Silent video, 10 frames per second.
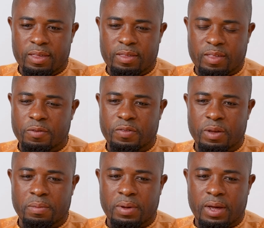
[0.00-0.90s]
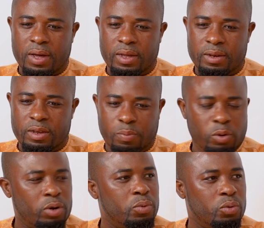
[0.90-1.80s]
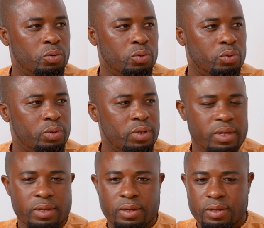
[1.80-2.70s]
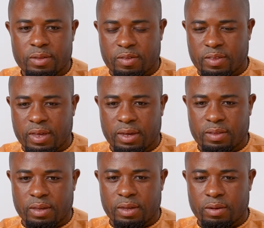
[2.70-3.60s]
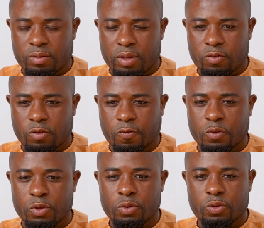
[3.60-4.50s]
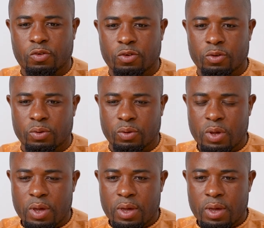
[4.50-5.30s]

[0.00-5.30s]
some of them are in deplorable state, and so for you to